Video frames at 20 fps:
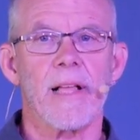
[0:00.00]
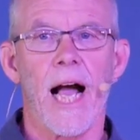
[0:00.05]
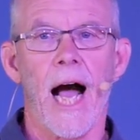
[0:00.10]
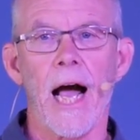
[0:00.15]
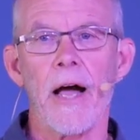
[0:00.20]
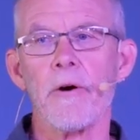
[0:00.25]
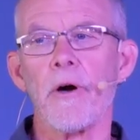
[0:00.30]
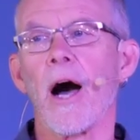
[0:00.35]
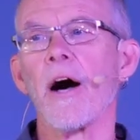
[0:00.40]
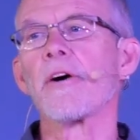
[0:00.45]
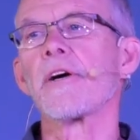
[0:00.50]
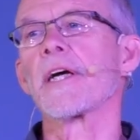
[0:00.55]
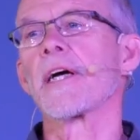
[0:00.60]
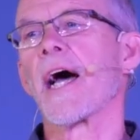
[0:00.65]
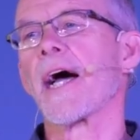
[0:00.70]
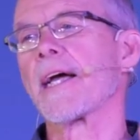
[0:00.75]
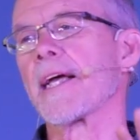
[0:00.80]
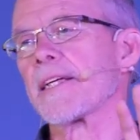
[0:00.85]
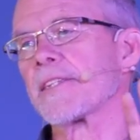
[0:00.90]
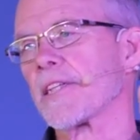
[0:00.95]
I'll
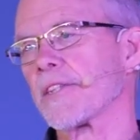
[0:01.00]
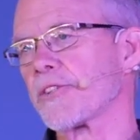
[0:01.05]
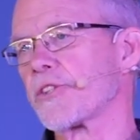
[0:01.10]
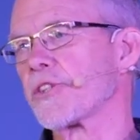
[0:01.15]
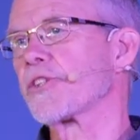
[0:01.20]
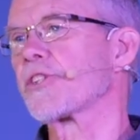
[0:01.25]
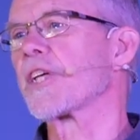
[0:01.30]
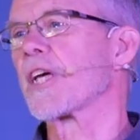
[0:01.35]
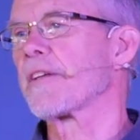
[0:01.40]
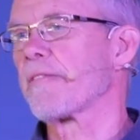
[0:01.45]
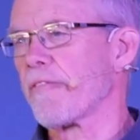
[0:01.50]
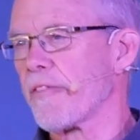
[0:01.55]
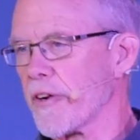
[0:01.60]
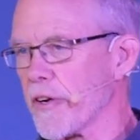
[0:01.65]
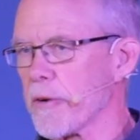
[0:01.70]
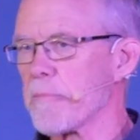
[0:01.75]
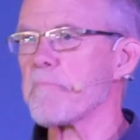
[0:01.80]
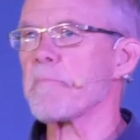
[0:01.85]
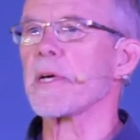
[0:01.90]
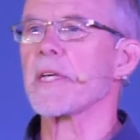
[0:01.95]
just say
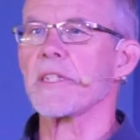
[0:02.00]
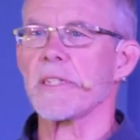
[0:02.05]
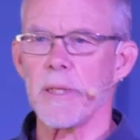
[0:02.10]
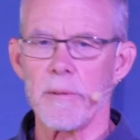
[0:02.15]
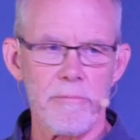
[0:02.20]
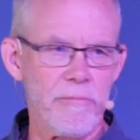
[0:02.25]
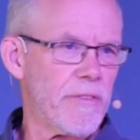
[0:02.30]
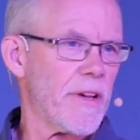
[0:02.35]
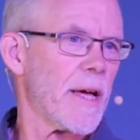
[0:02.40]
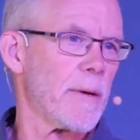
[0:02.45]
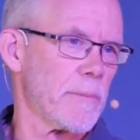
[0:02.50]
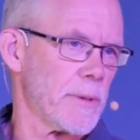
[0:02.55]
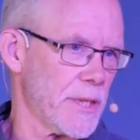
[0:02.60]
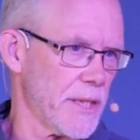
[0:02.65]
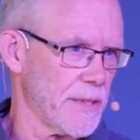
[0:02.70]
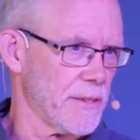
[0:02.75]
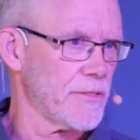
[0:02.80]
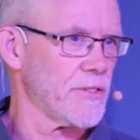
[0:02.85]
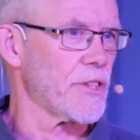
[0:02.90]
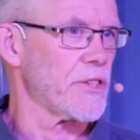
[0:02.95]
very mixed up
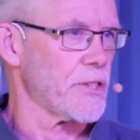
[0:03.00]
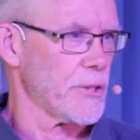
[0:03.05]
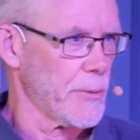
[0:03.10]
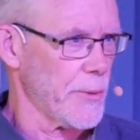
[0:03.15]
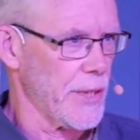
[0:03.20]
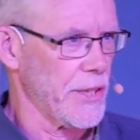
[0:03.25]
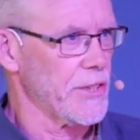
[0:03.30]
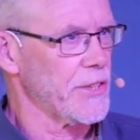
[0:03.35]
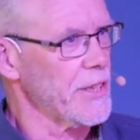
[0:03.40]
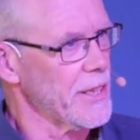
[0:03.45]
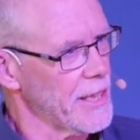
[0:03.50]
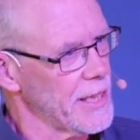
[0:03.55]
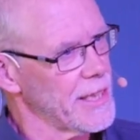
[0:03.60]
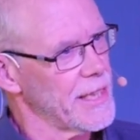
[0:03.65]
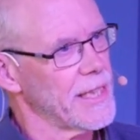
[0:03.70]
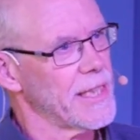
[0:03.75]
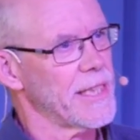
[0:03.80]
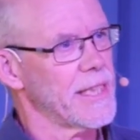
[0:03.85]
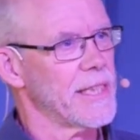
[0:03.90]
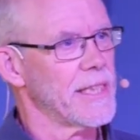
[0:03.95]
family situation.
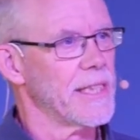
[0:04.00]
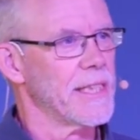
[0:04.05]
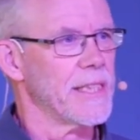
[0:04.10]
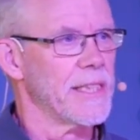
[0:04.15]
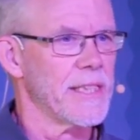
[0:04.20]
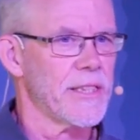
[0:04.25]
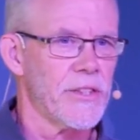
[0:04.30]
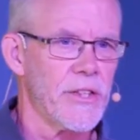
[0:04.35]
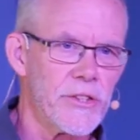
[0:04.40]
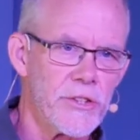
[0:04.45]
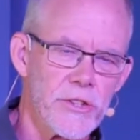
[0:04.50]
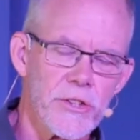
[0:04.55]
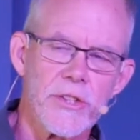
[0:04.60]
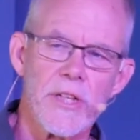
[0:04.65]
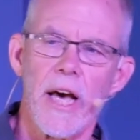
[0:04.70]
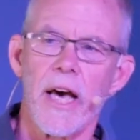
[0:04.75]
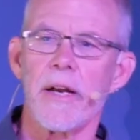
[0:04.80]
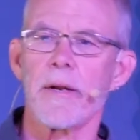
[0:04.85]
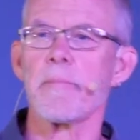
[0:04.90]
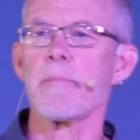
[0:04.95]
This is
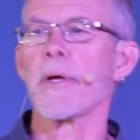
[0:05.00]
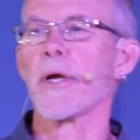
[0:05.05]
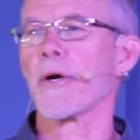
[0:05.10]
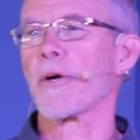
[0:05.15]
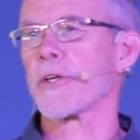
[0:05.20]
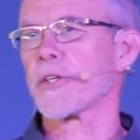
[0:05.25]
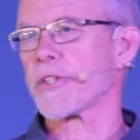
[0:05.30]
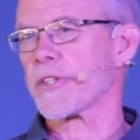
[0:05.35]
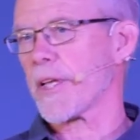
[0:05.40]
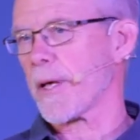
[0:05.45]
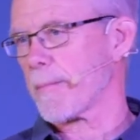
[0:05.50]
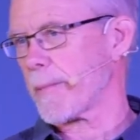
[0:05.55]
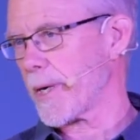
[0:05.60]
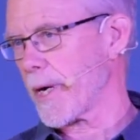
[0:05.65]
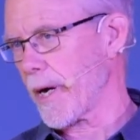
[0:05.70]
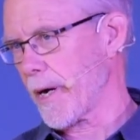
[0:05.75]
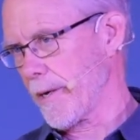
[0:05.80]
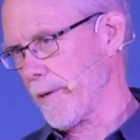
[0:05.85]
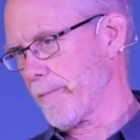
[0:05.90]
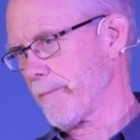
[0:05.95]
not a marriage
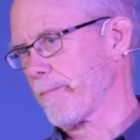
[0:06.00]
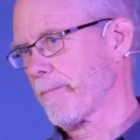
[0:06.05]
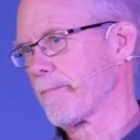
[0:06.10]
seminar